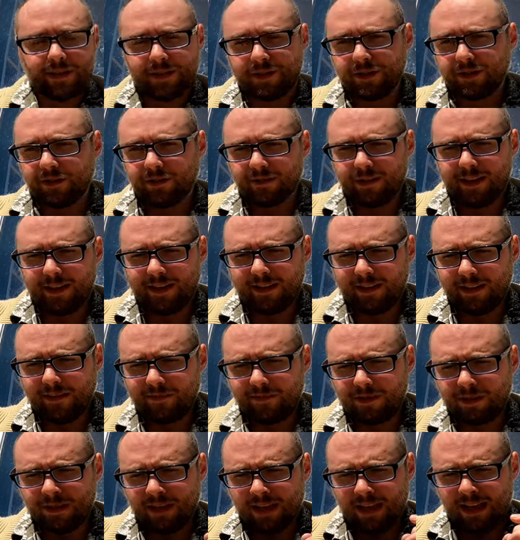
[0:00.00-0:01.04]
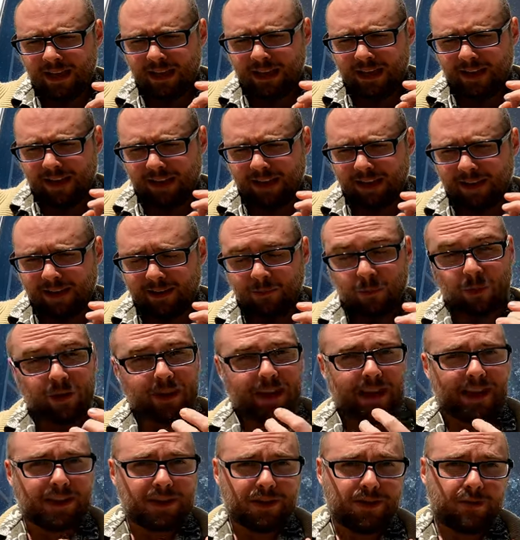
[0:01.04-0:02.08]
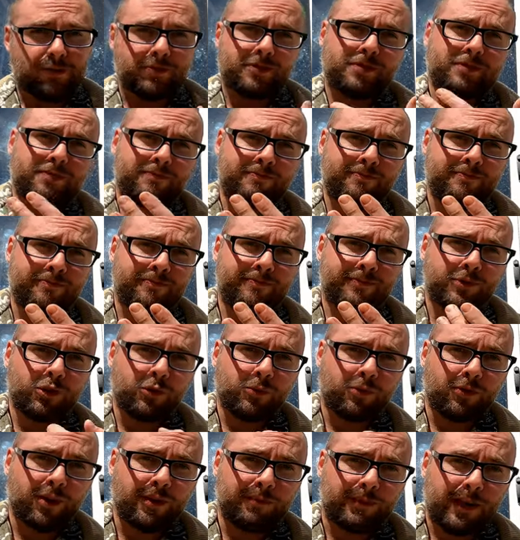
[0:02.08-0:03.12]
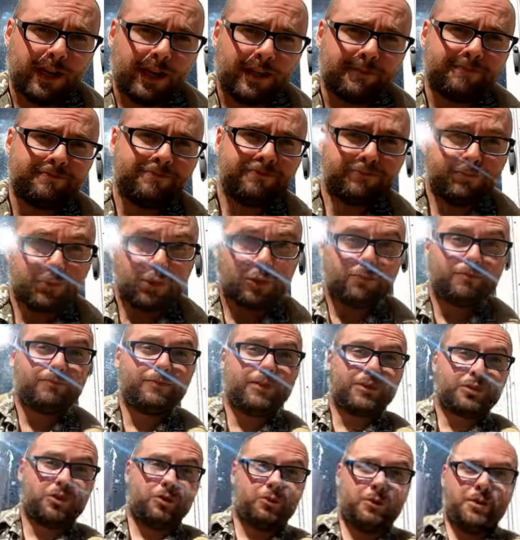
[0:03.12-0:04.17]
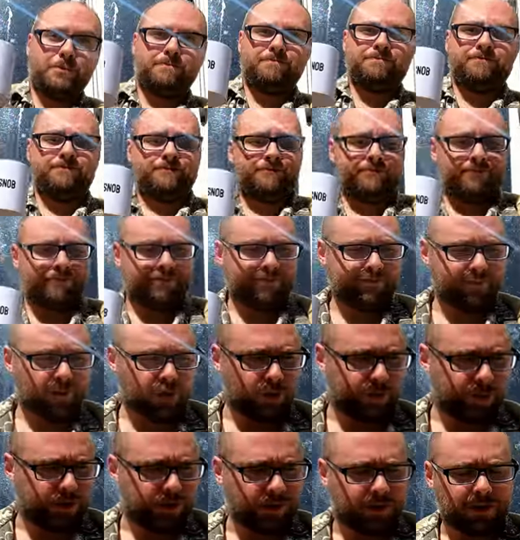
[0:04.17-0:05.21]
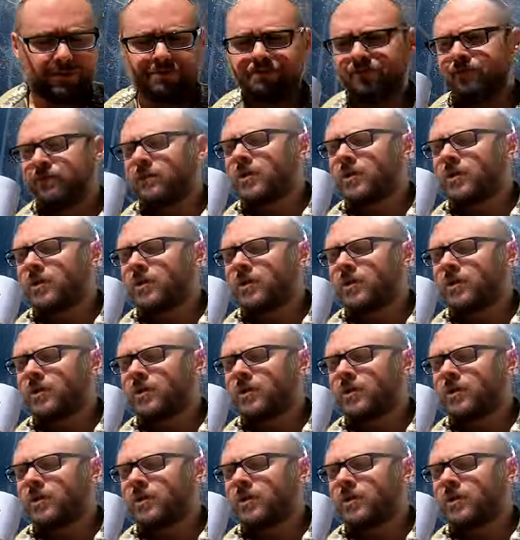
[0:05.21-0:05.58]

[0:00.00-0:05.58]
digital negatives and what I use to print mine. So let's go in. You be good.